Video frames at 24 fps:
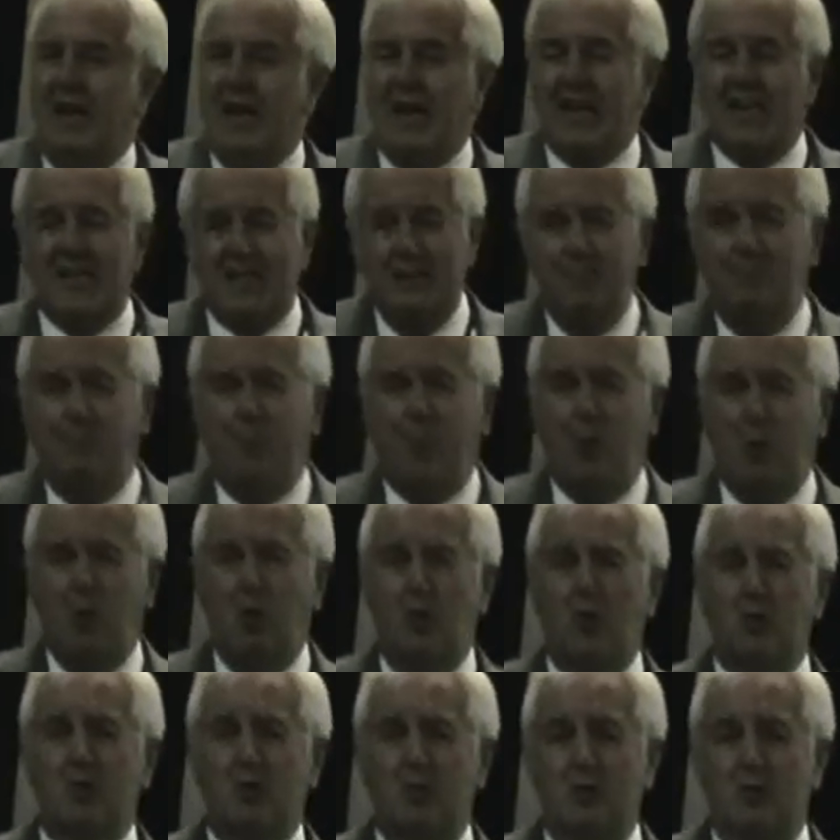It's
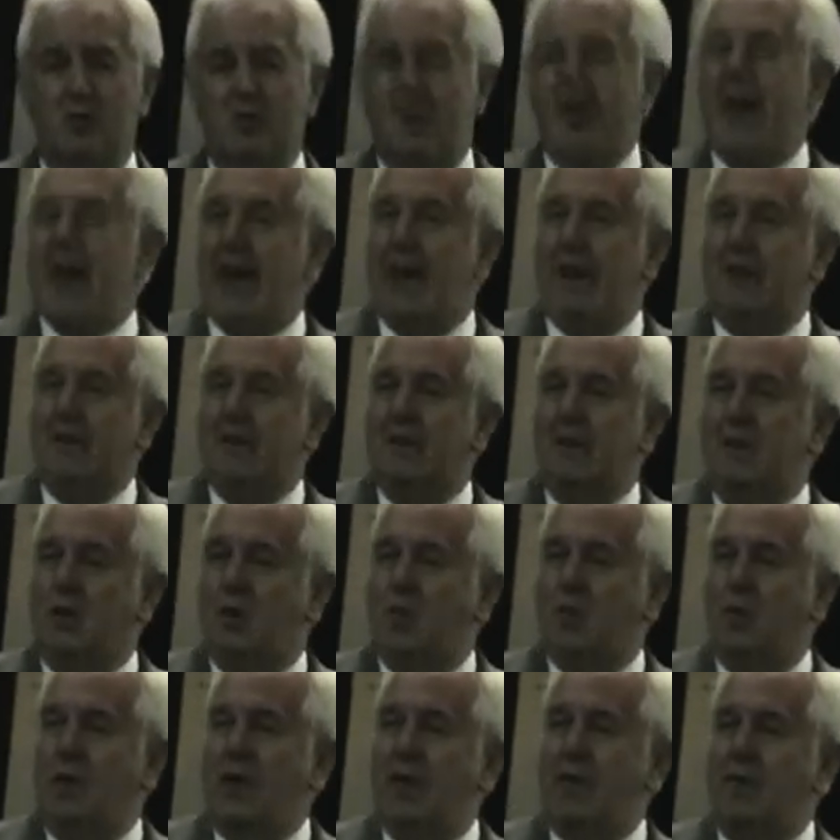important that
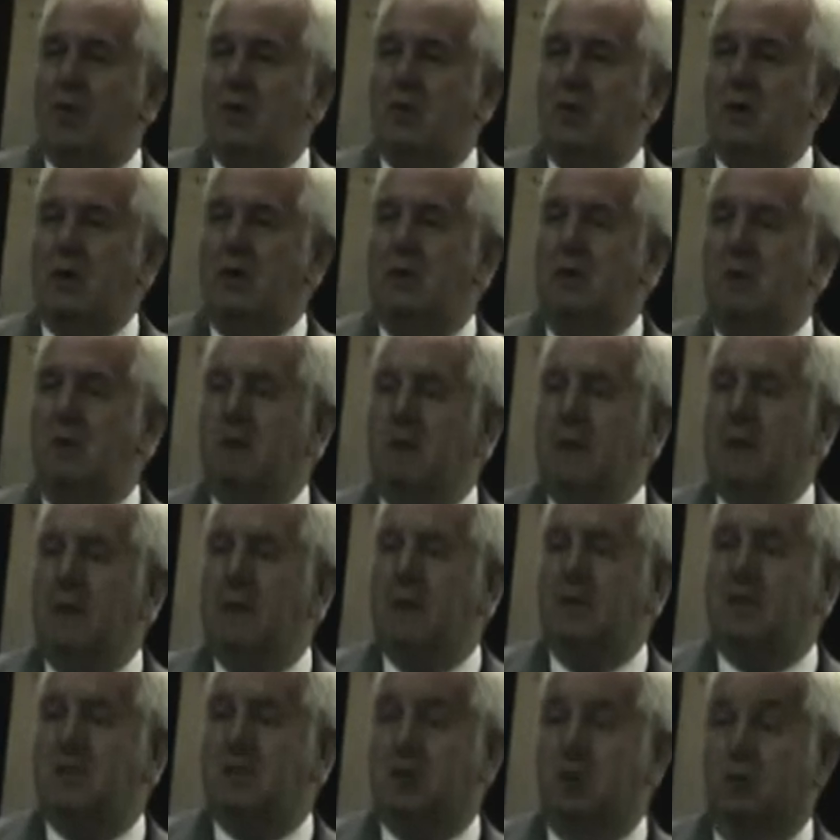whatever we're doing
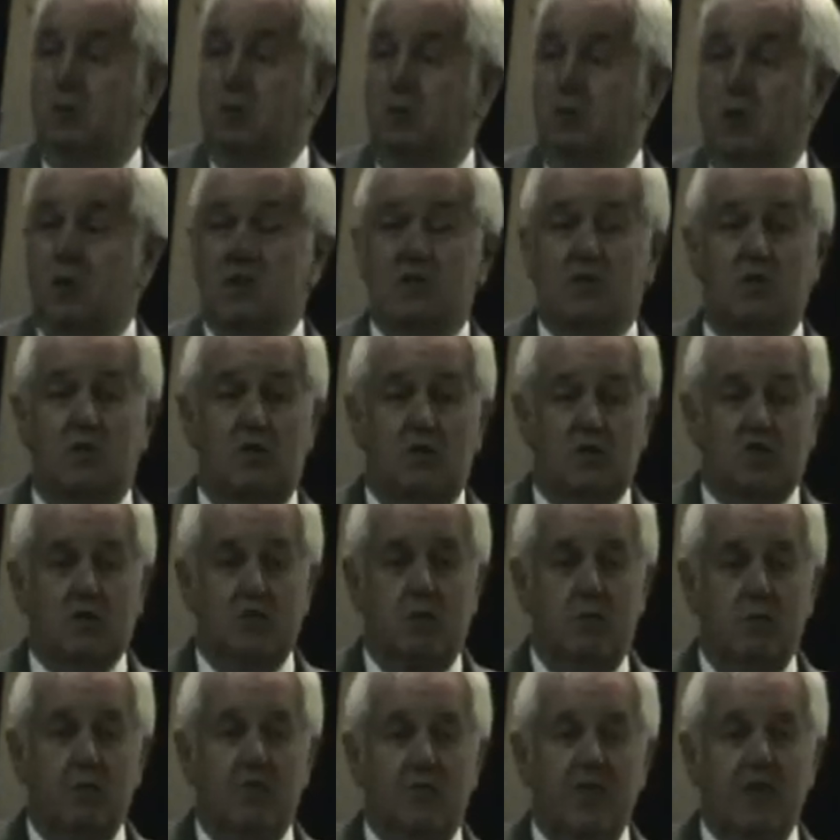in school has got
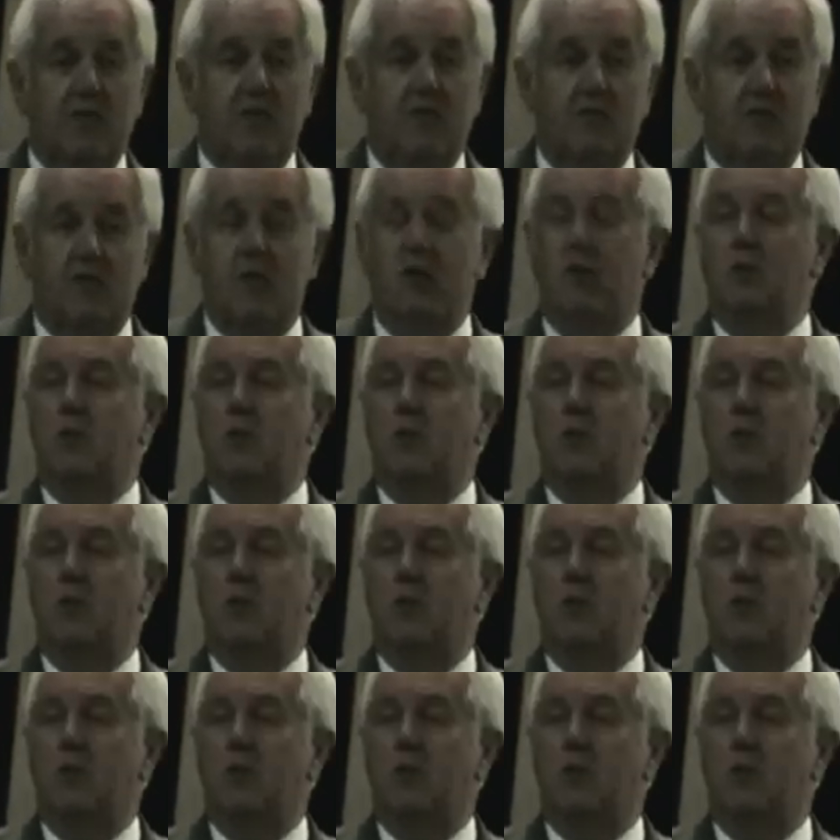something to do